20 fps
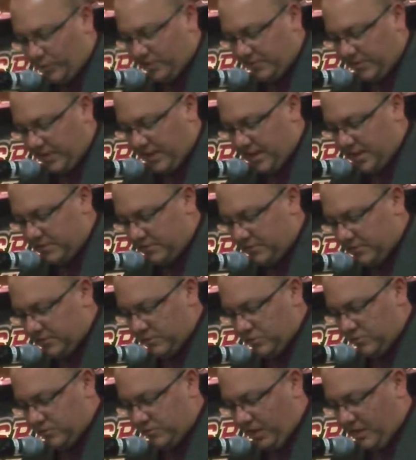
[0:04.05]
Once again
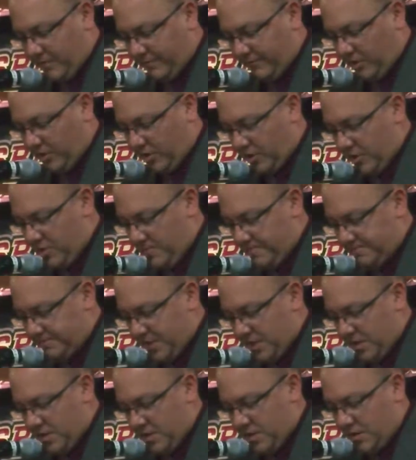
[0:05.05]
to Tom Vargo.
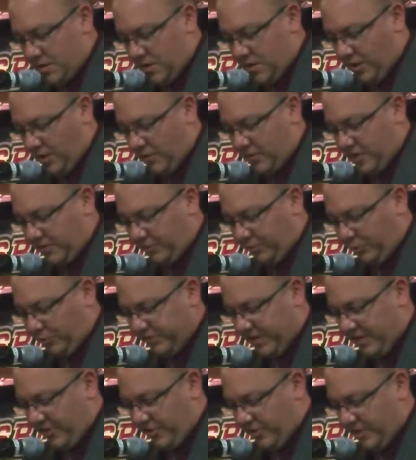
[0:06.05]
Our next
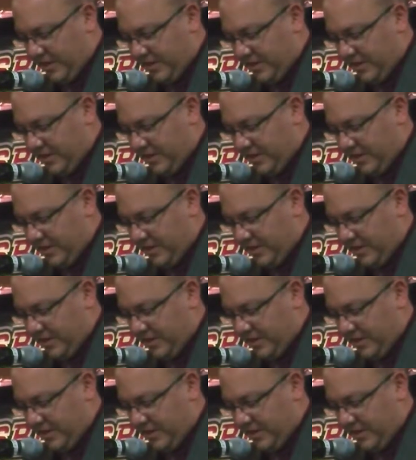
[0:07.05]
presenter